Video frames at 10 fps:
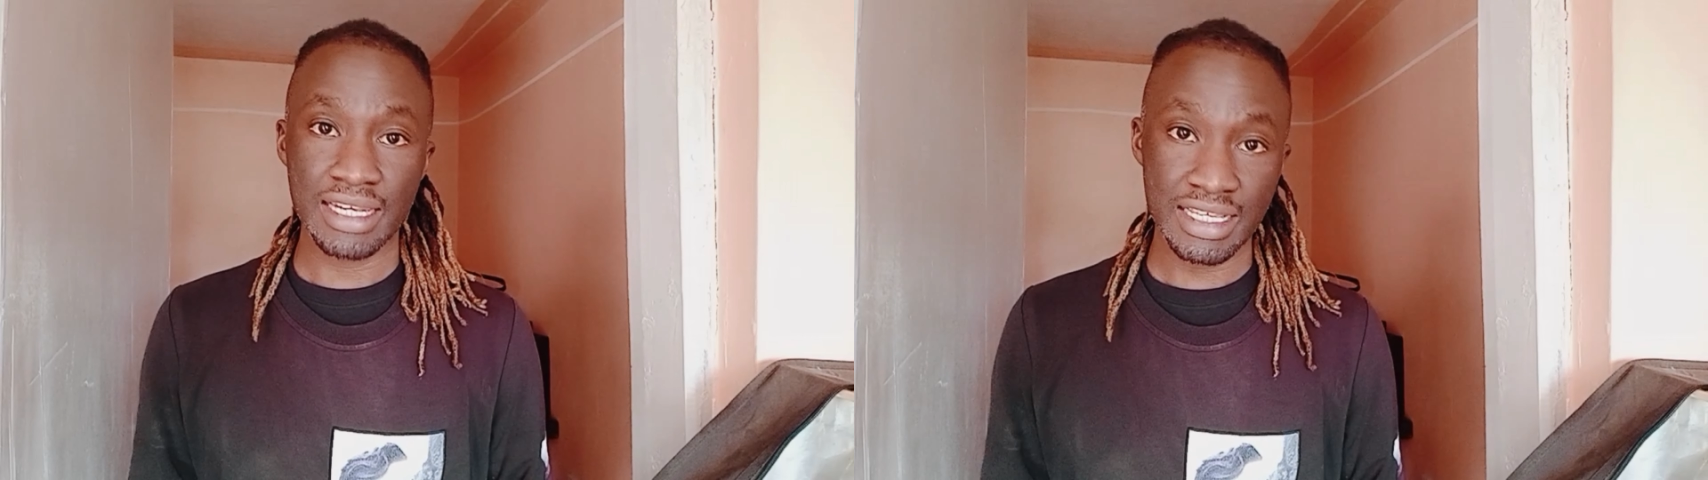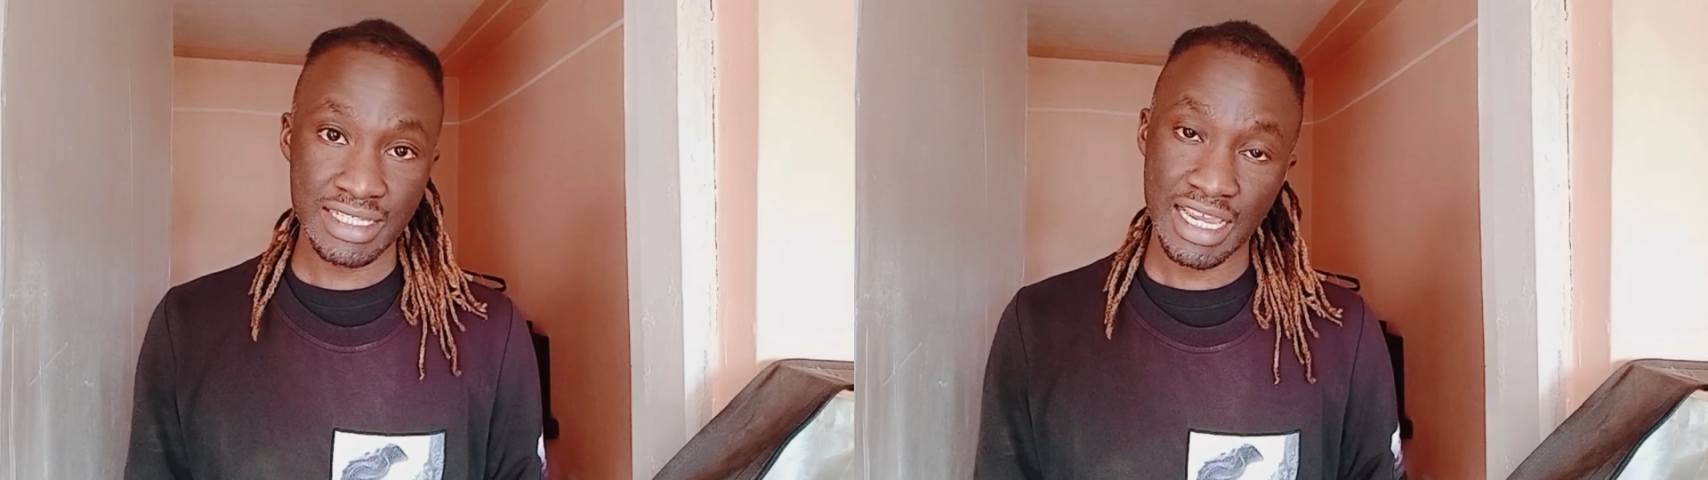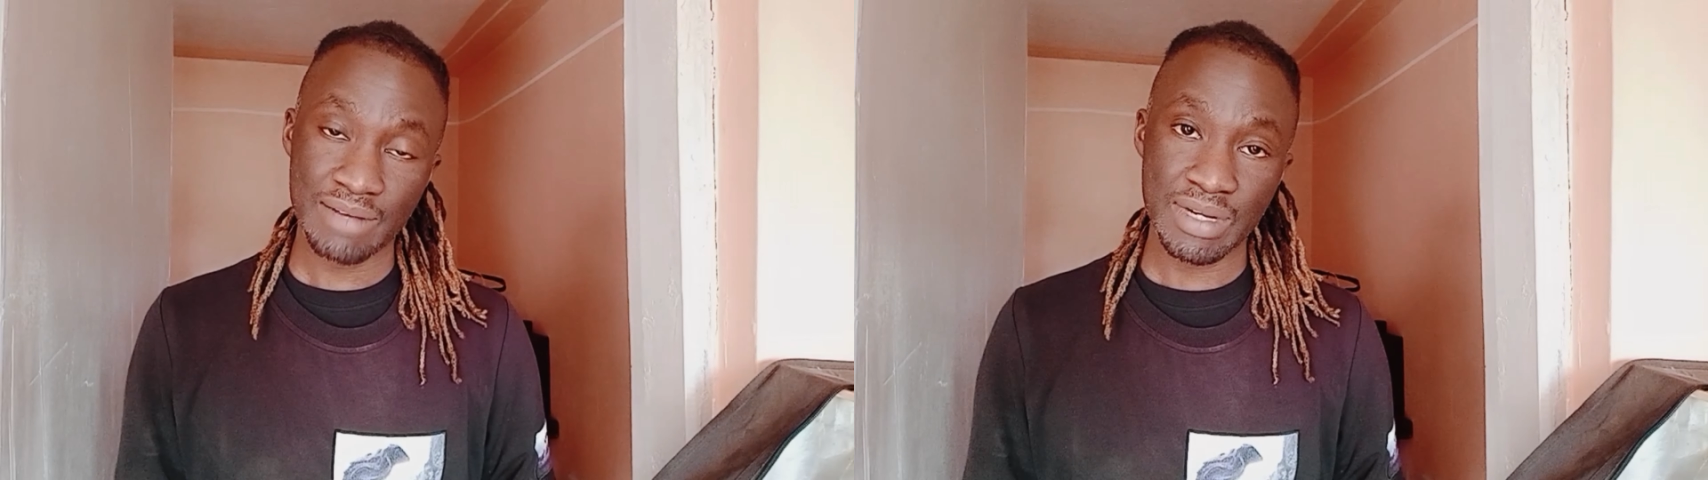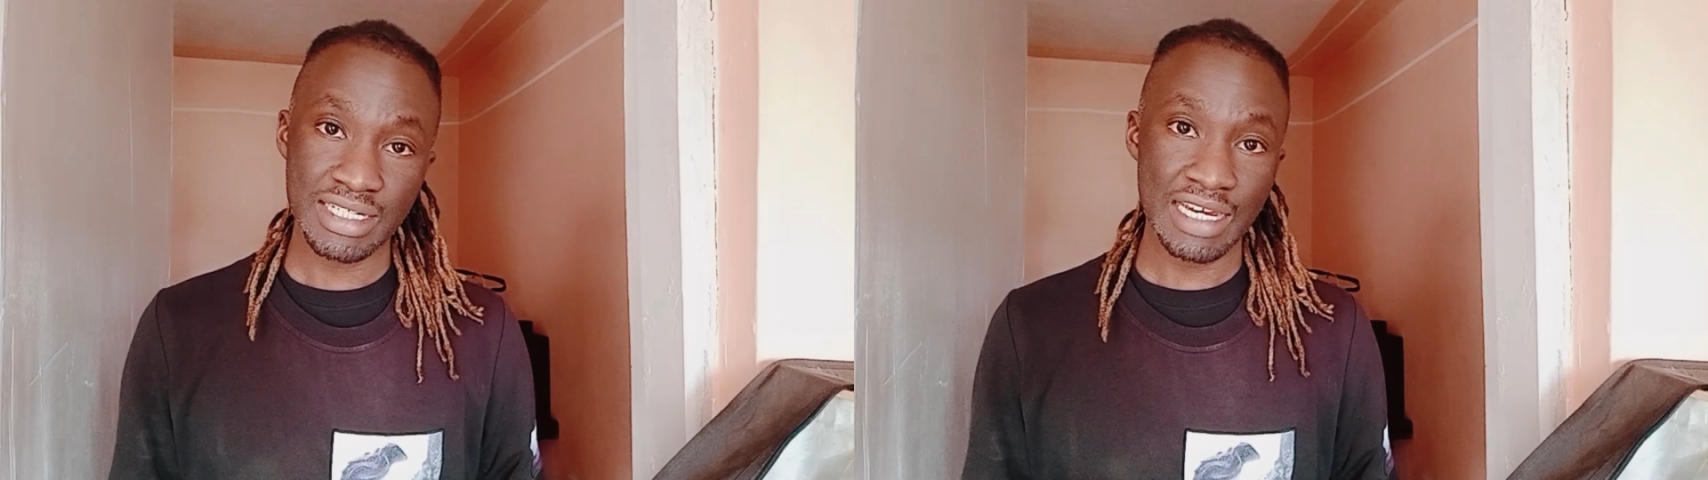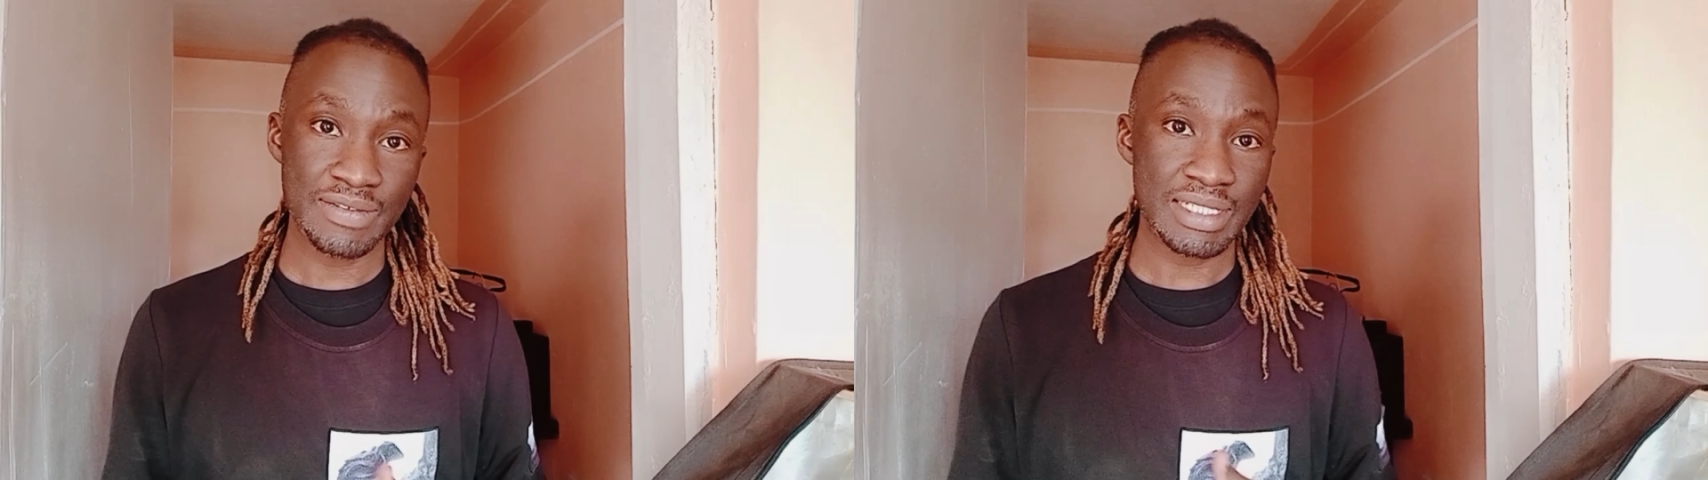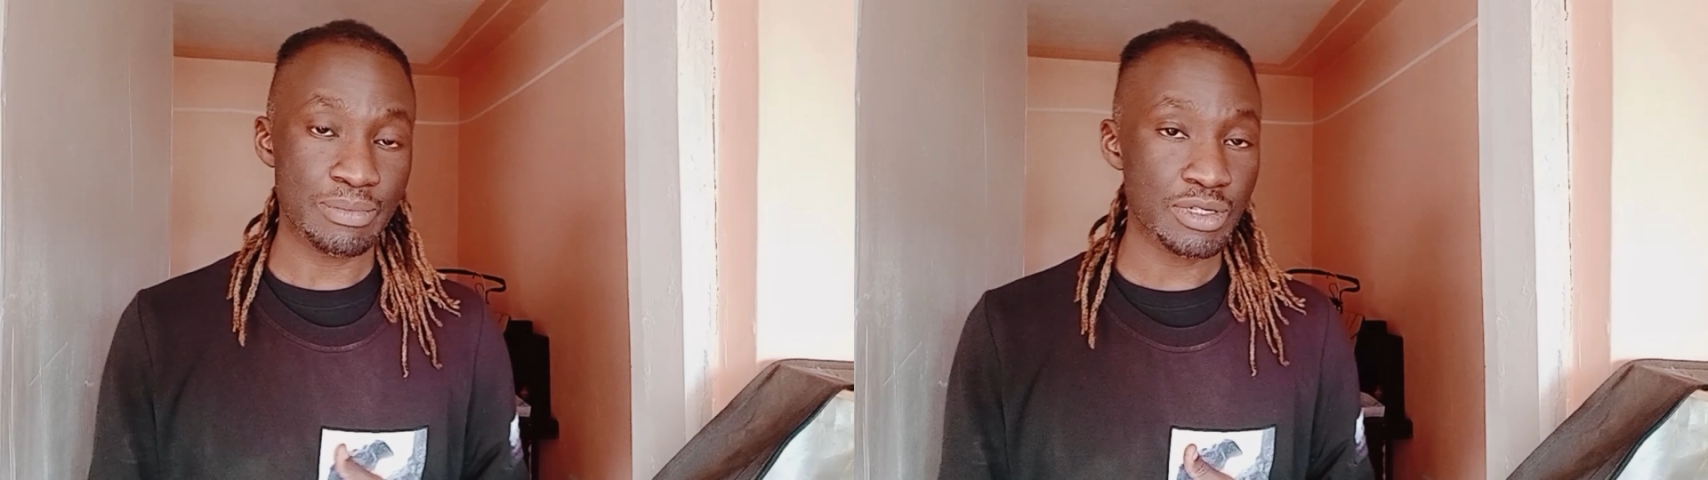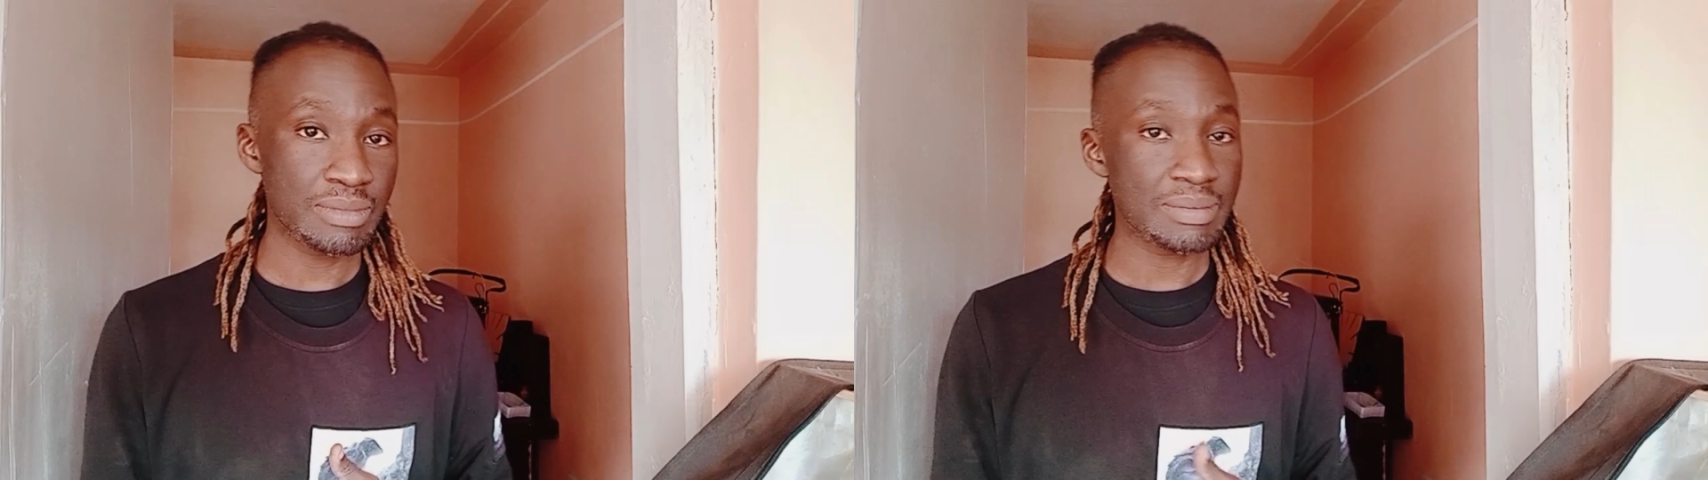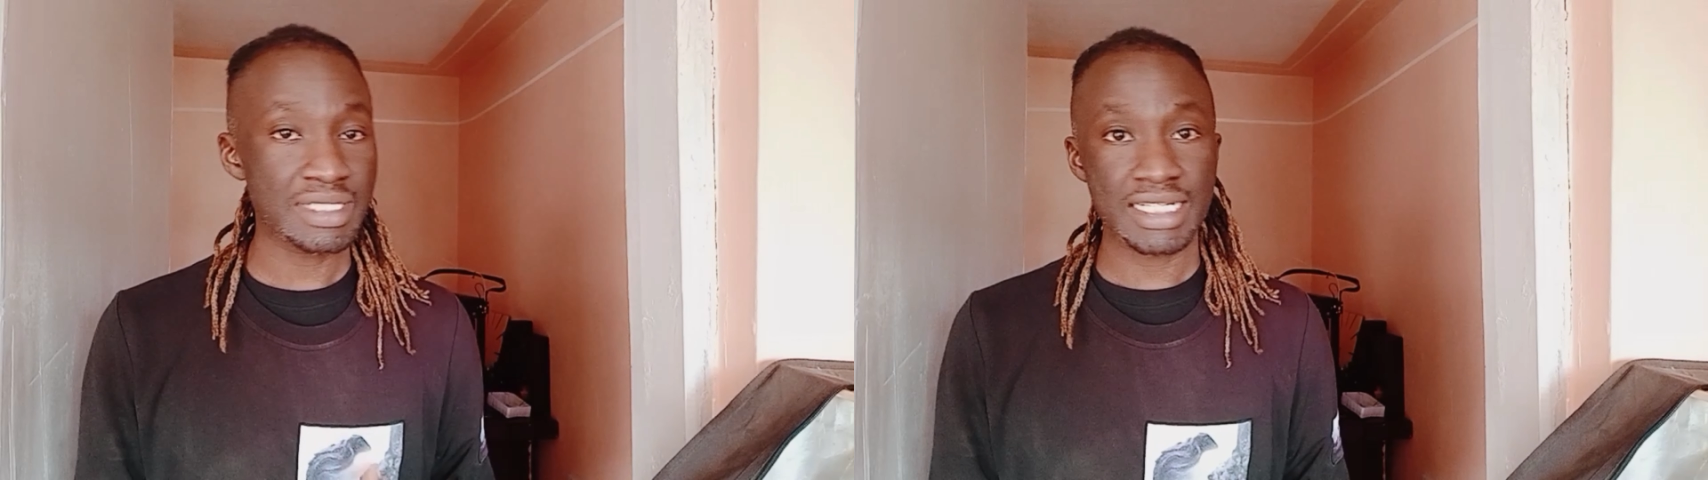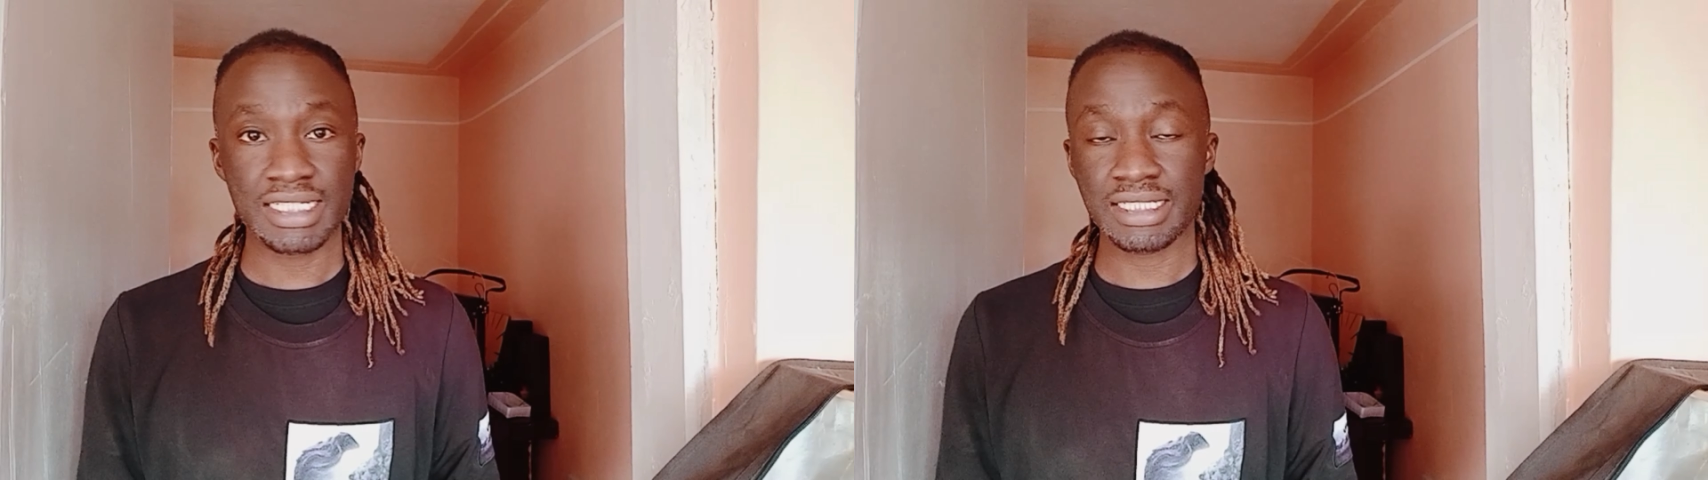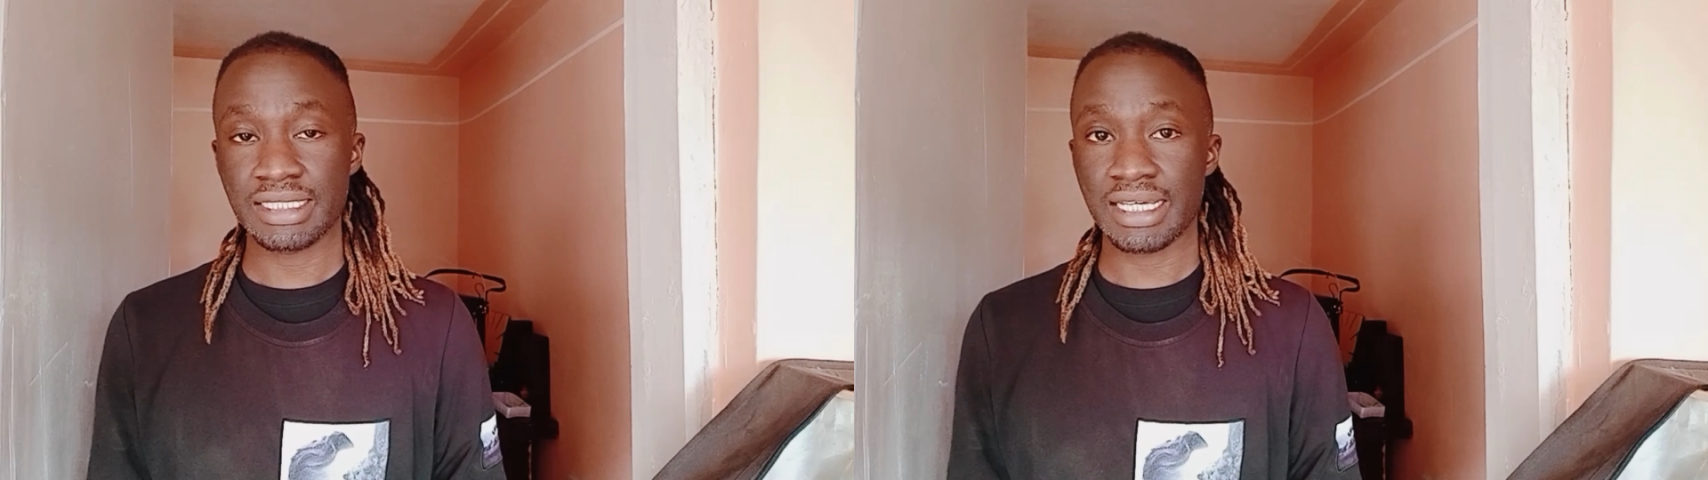laser head might have some problems
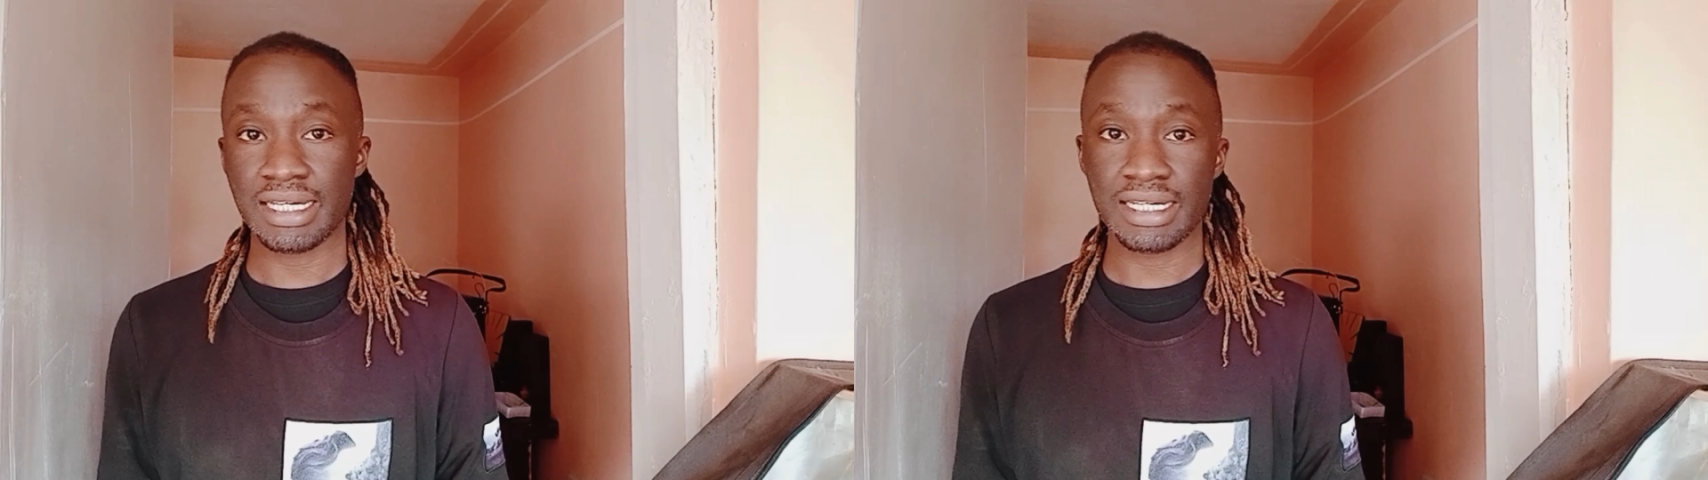cutting the